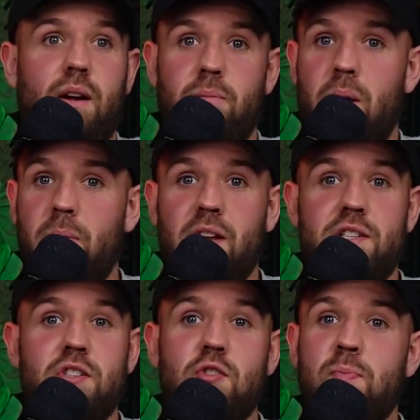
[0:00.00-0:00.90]
maybe
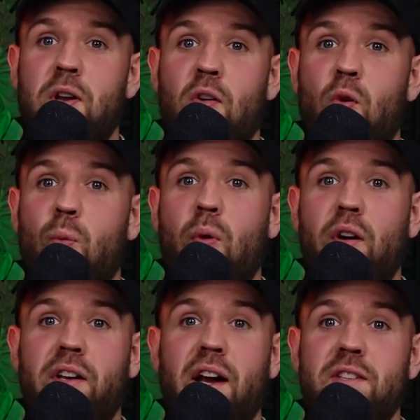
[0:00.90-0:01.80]
this has just been a whole
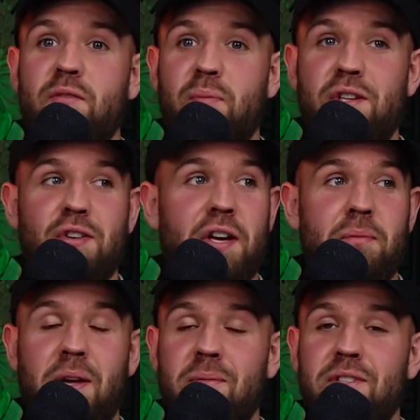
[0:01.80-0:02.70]
podcast of me trying to
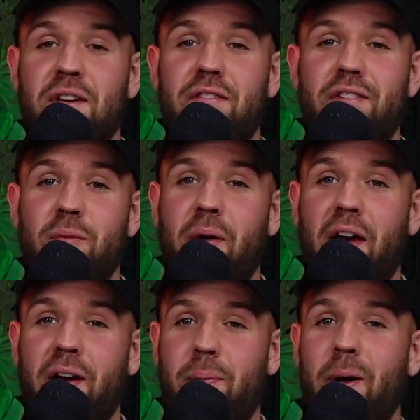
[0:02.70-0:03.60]
make myself feel
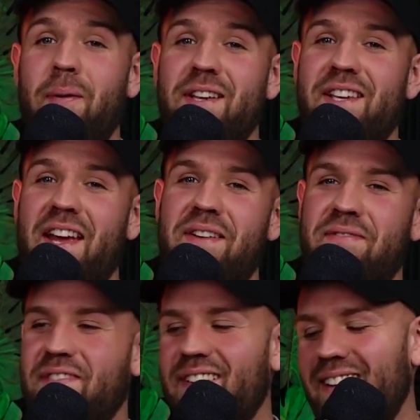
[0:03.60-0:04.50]
better about
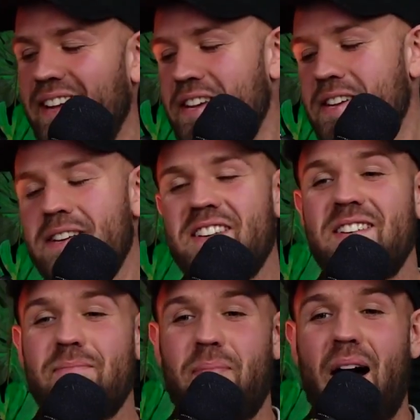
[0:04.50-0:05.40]
myself.
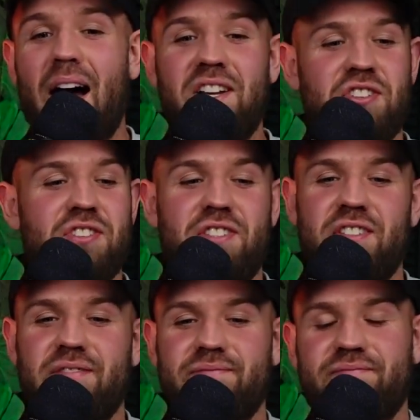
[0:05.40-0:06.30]
But I
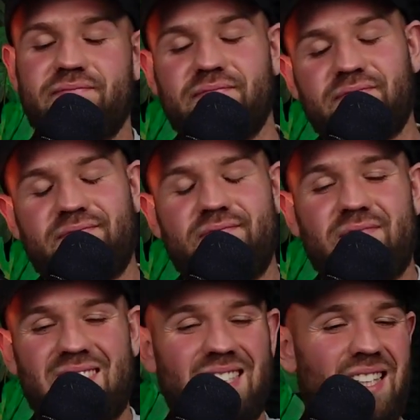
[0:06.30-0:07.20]
just,
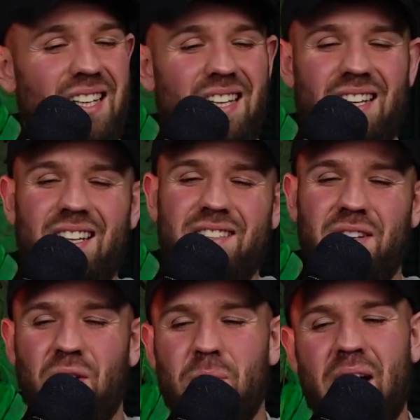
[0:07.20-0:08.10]
I
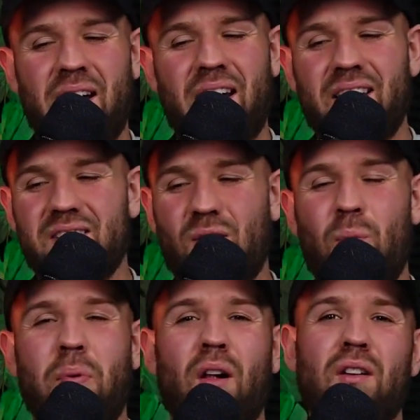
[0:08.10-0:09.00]
don't know, man, I think it's
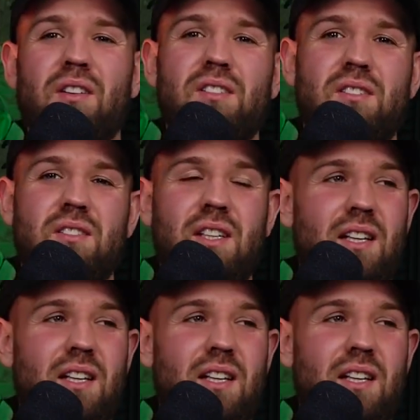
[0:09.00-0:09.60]
all bollocks.